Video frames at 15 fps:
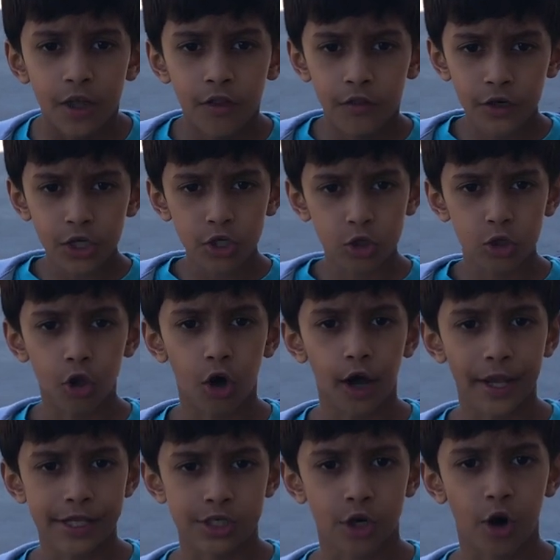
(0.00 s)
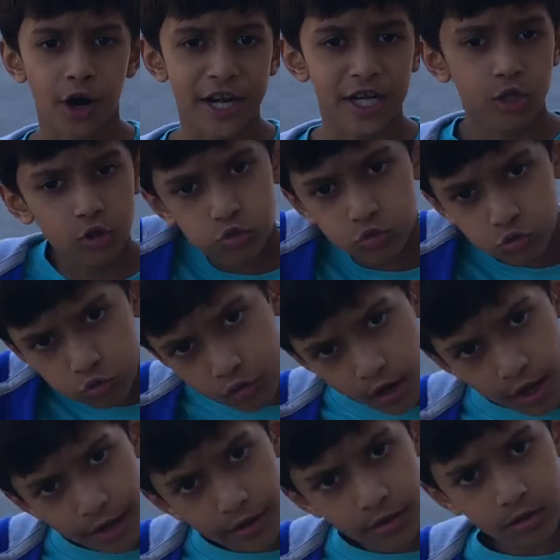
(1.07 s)
Their claws are
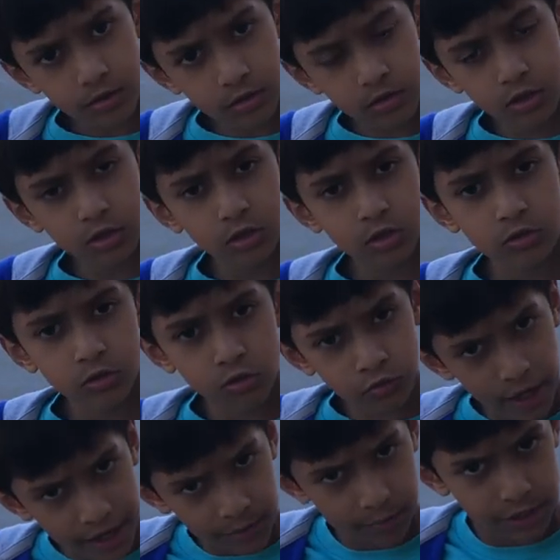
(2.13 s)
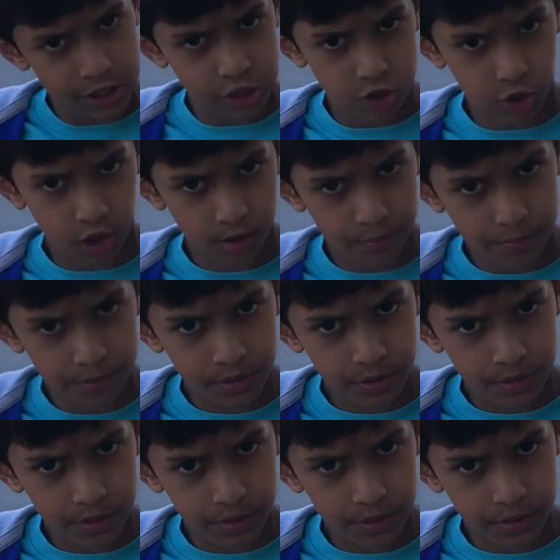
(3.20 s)
incredibly sharp